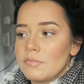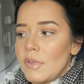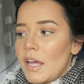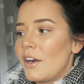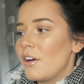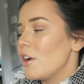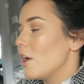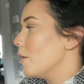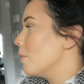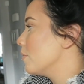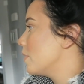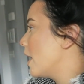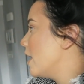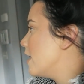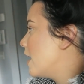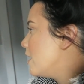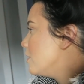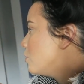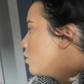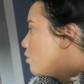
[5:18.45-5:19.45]
I don't know.
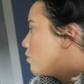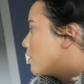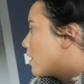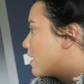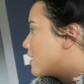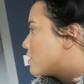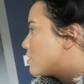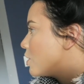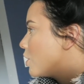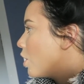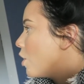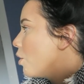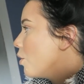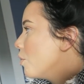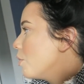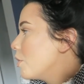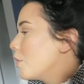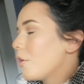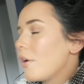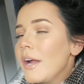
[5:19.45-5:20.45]
I, I don't like to
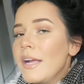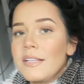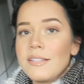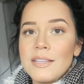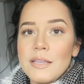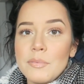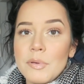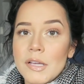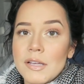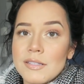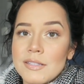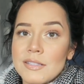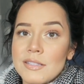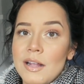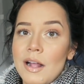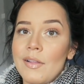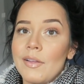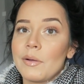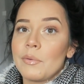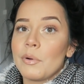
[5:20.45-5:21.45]
go crazy because it's
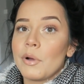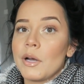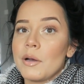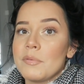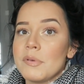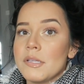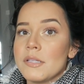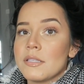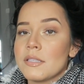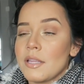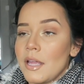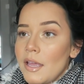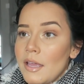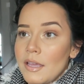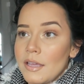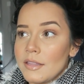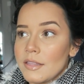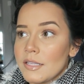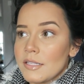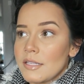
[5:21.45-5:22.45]
not like we're going to be
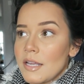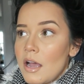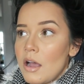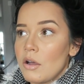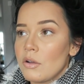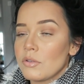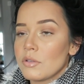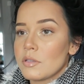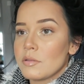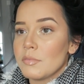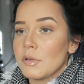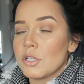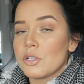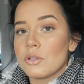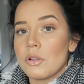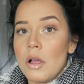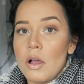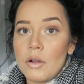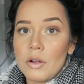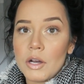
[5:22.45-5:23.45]
staying in this house
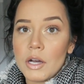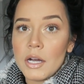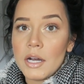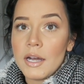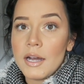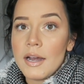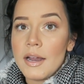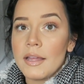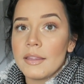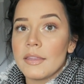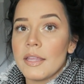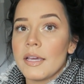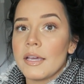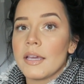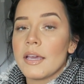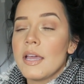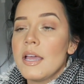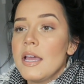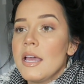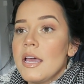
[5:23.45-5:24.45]
much longer. And,
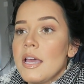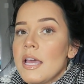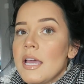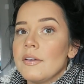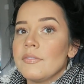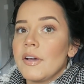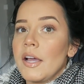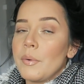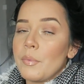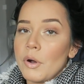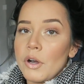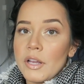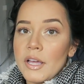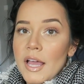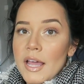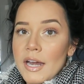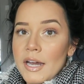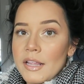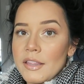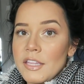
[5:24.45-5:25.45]
like, if I were to
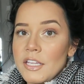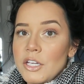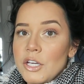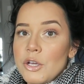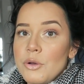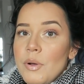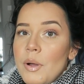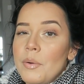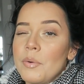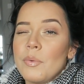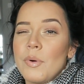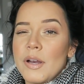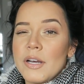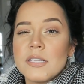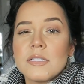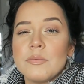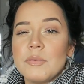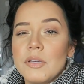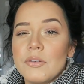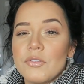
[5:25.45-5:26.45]
get anything new, I would want
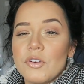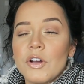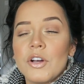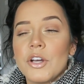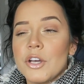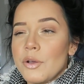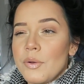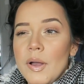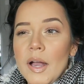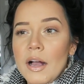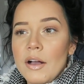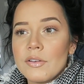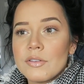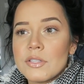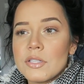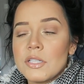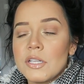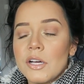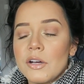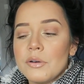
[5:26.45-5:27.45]
it to be for a new
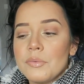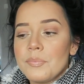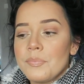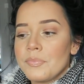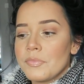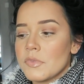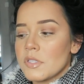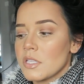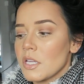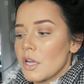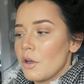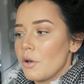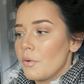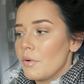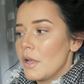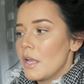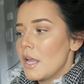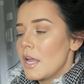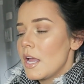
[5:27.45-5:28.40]
house, you know? So